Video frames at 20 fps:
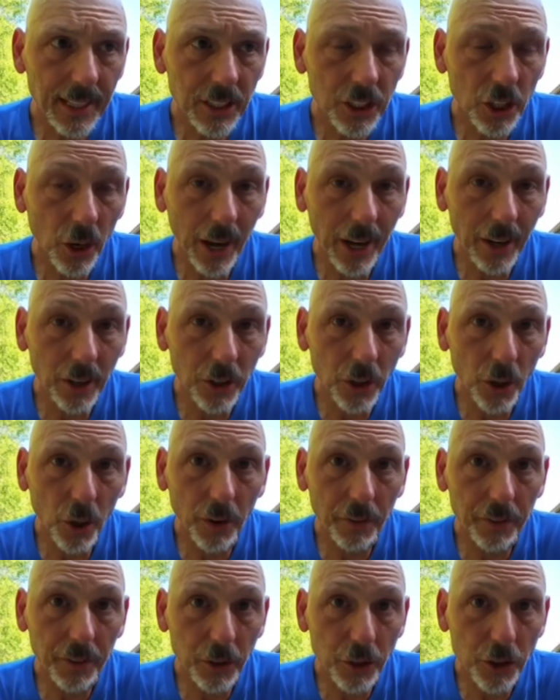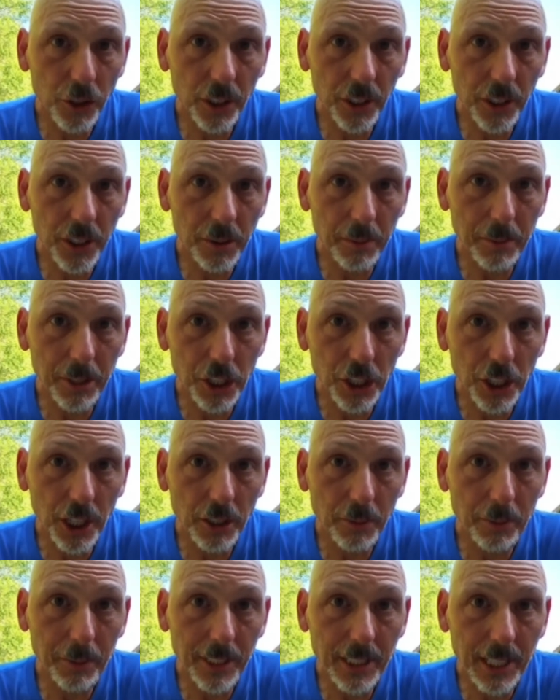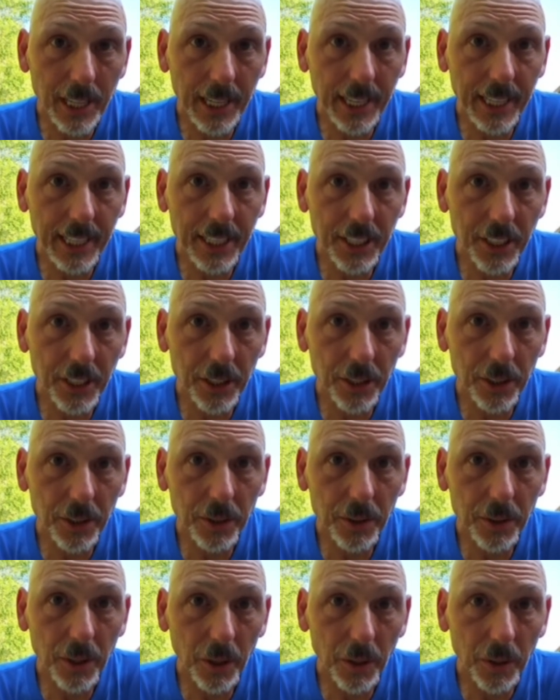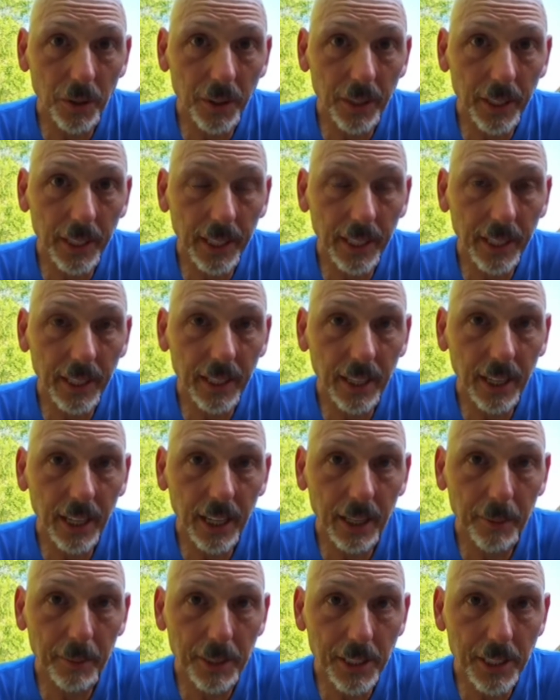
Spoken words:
so I don't know if there's still some adjustments I need to do on the hub